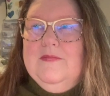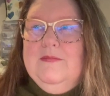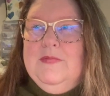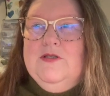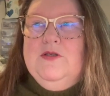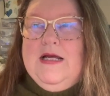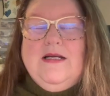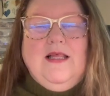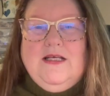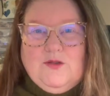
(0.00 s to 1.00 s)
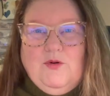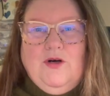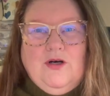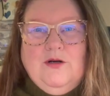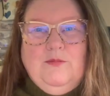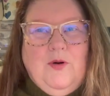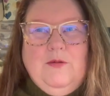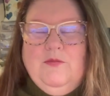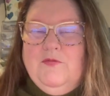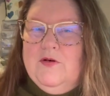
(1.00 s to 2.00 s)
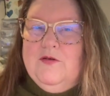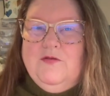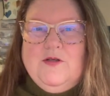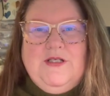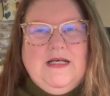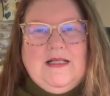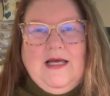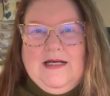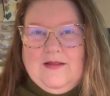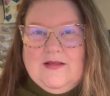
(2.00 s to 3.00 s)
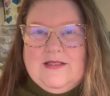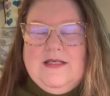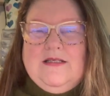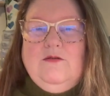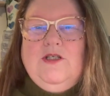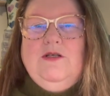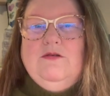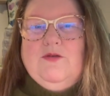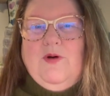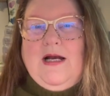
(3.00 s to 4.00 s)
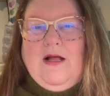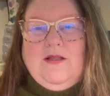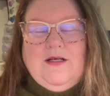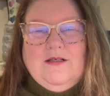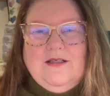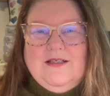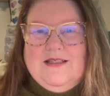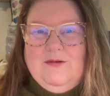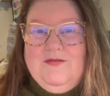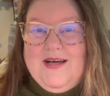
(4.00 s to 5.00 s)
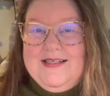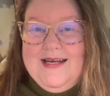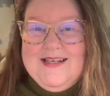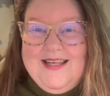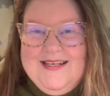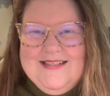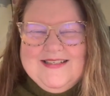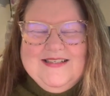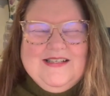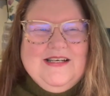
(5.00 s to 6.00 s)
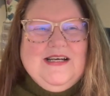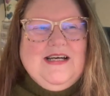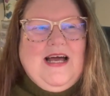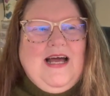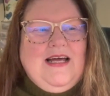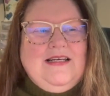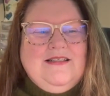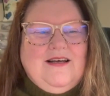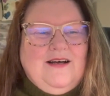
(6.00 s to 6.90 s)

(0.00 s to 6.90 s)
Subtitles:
But dandelions were her boy. For the first dandelion of the season, she was right out there. Look at that, we've got dandelions. And